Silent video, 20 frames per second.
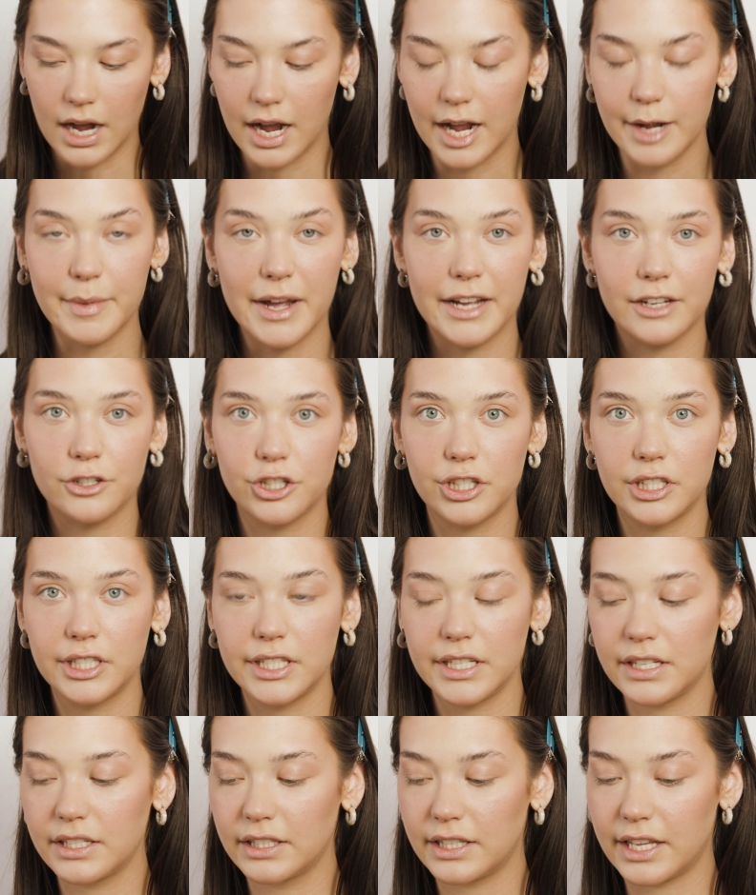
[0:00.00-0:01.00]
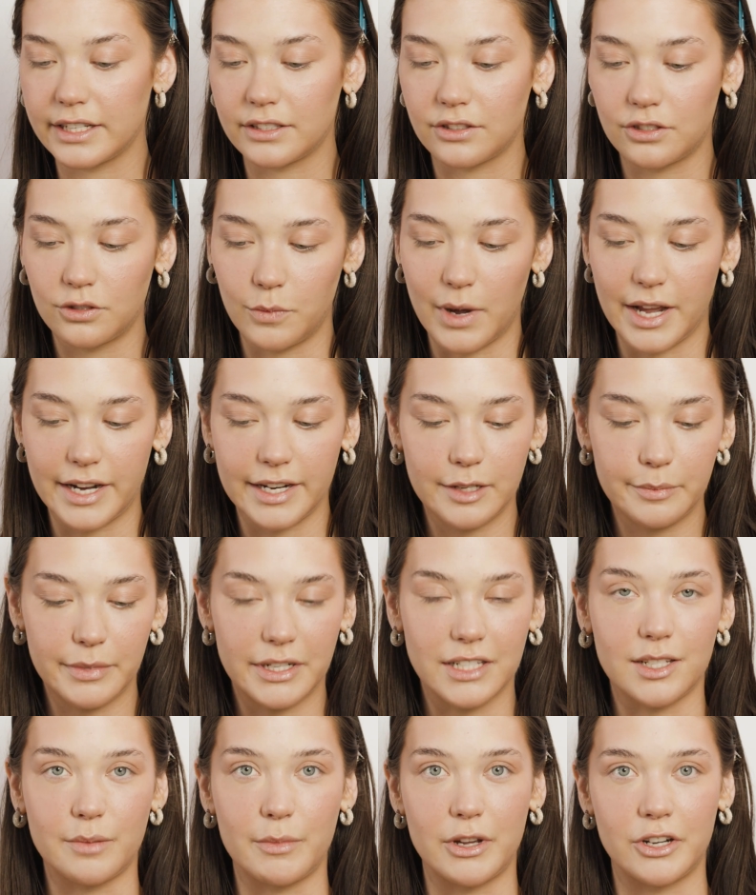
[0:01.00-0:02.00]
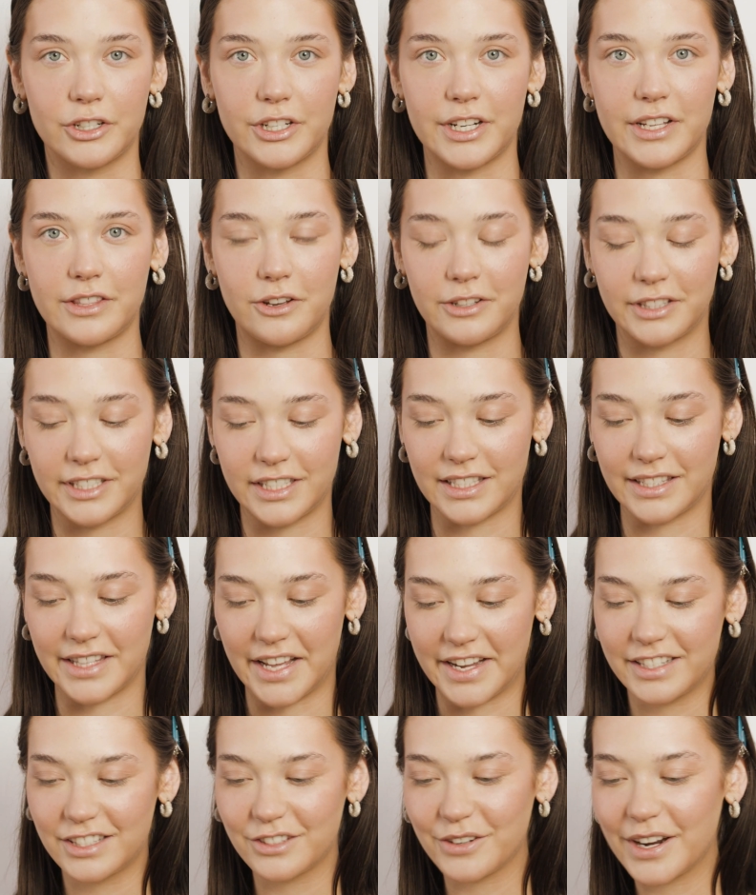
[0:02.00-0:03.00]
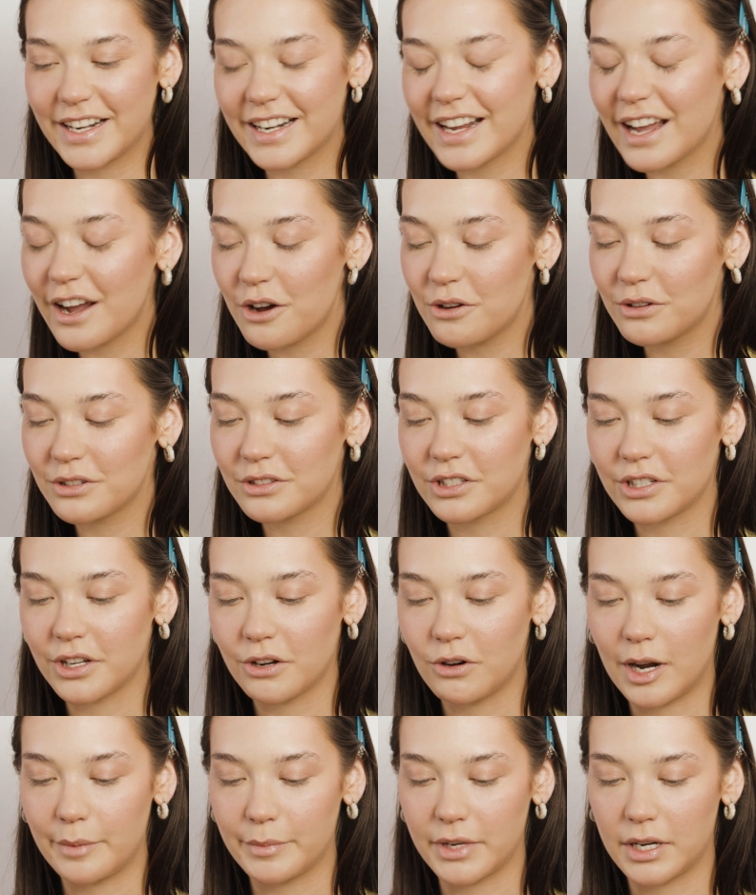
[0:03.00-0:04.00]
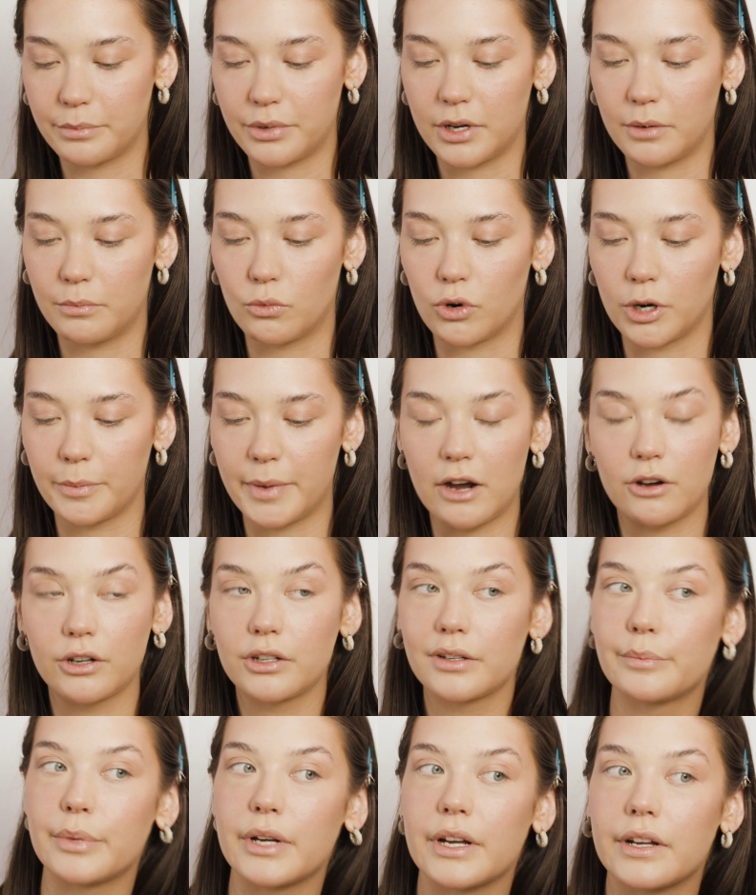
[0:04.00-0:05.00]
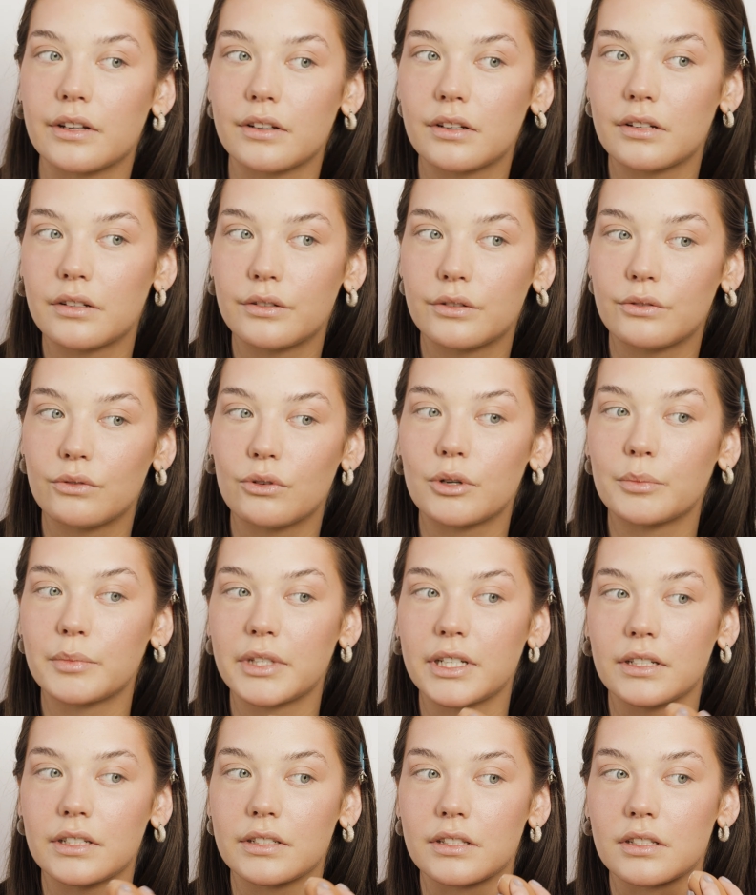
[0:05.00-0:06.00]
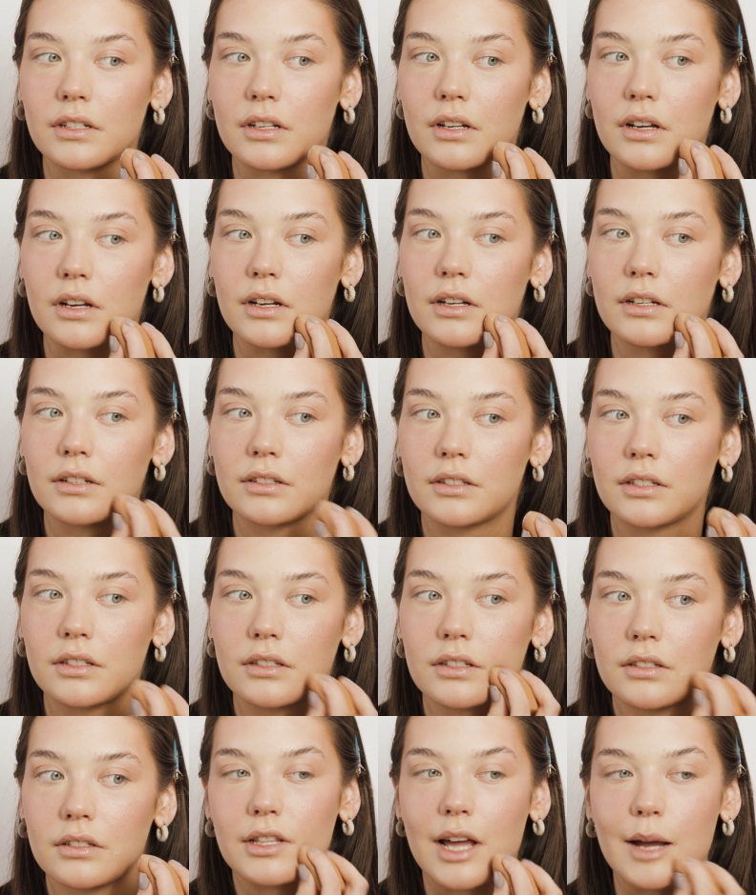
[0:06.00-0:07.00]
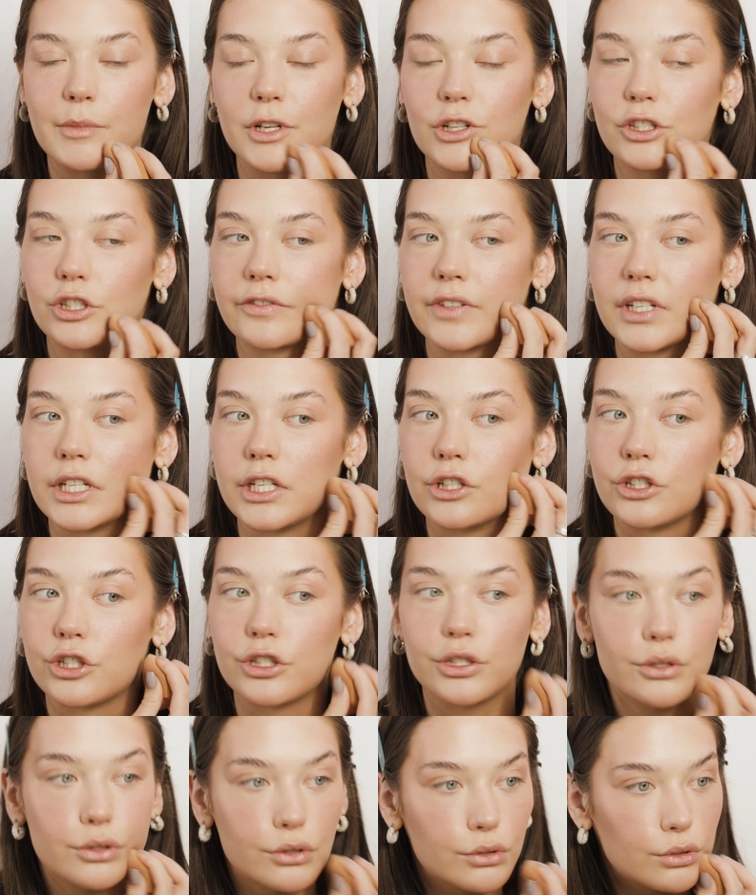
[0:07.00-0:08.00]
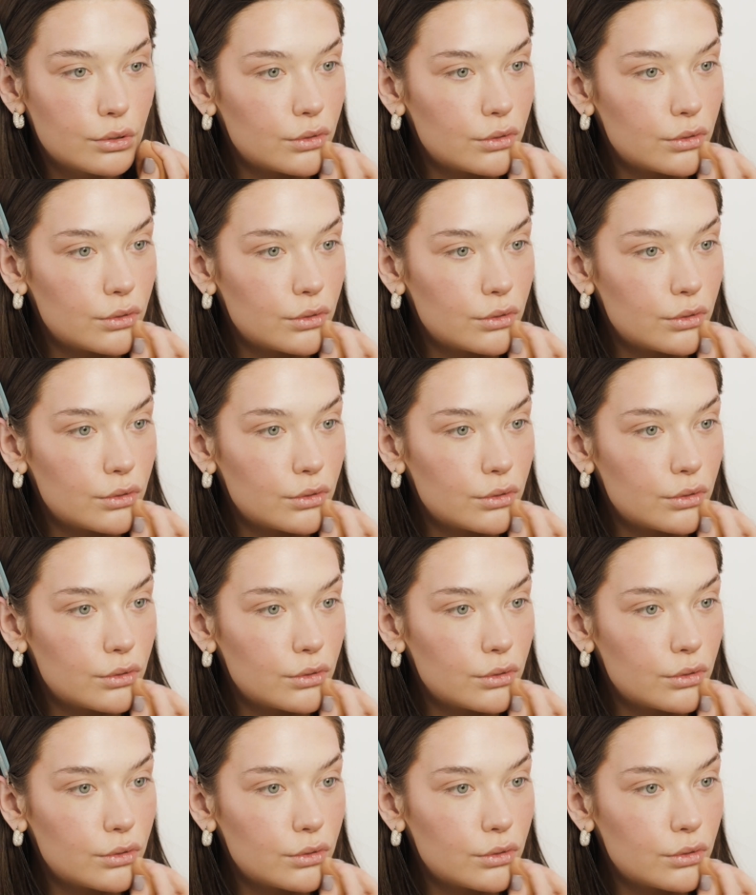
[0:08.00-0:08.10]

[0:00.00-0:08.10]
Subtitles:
I'm actually like sweating because I'm underneath all these lights right now, so I'm gonna put more powder, but normally it's not that much of an issue.